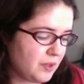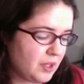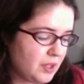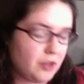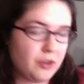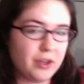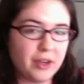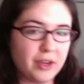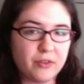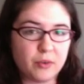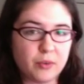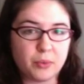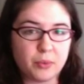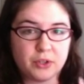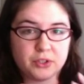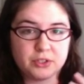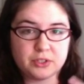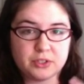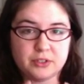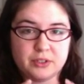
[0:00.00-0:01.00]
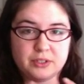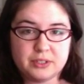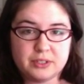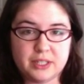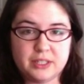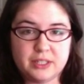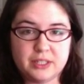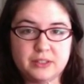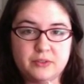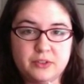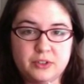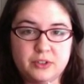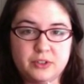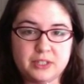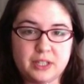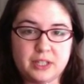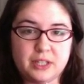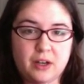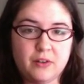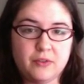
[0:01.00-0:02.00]
you have your personal sense of
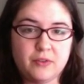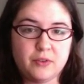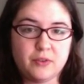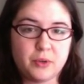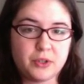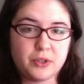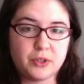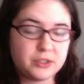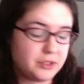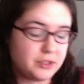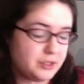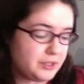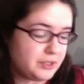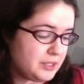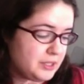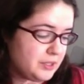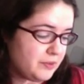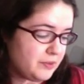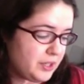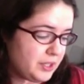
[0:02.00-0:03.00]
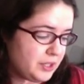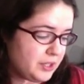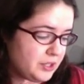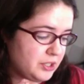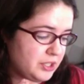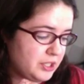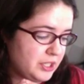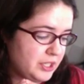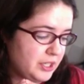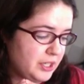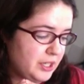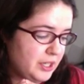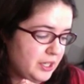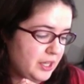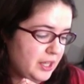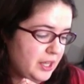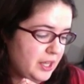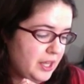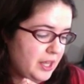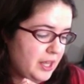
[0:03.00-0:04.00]
yourself, your personal sense of energy,
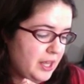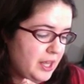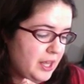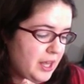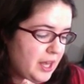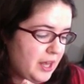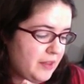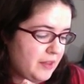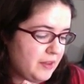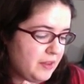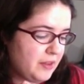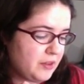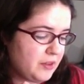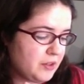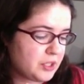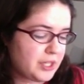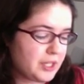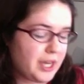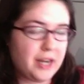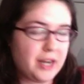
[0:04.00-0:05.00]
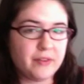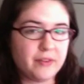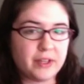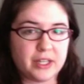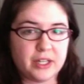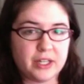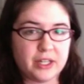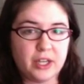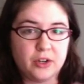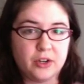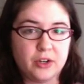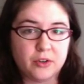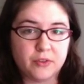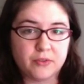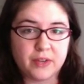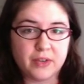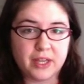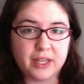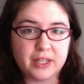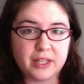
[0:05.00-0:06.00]
and then there's kind of like an
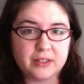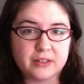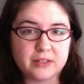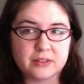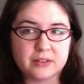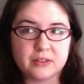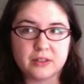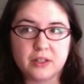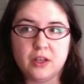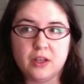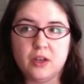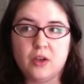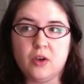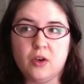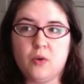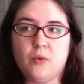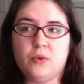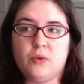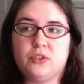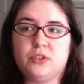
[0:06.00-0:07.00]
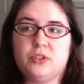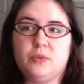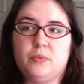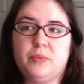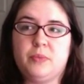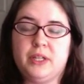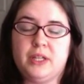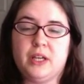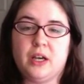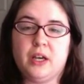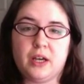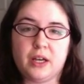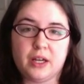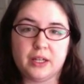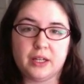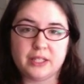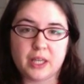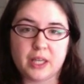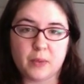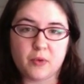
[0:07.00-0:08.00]
interface, which could be a
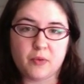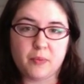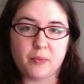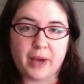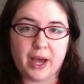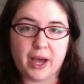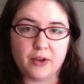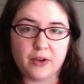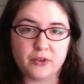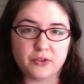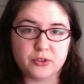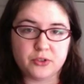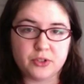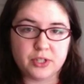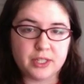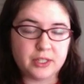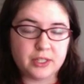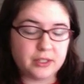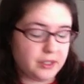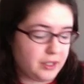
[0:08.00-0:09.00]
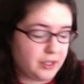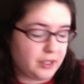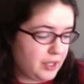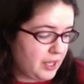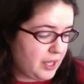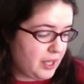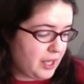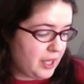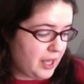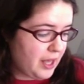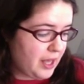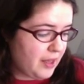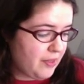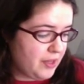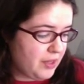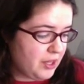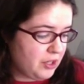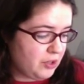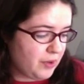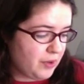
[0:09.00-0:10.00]
type of boundary, and
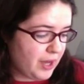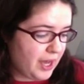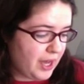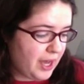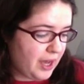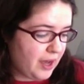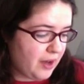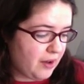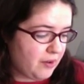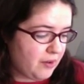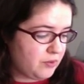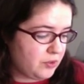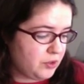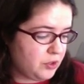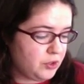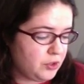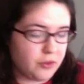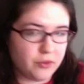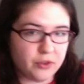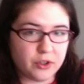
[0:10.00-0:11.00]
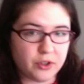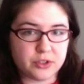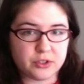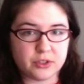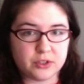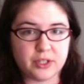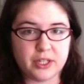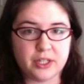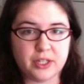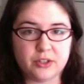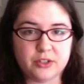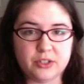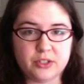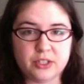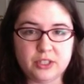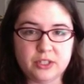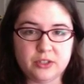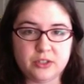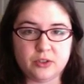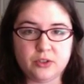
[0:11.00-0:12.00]
then you have universal
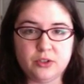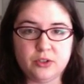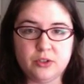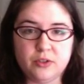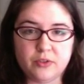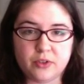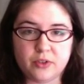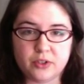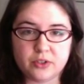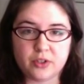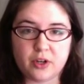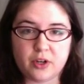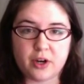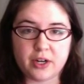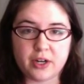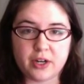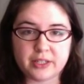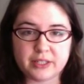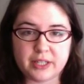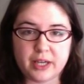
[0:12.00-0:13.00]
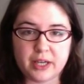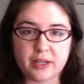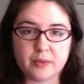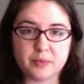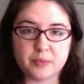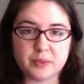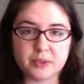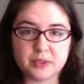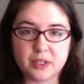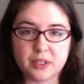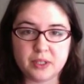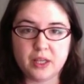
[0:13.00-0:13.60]
energies or universal archetypes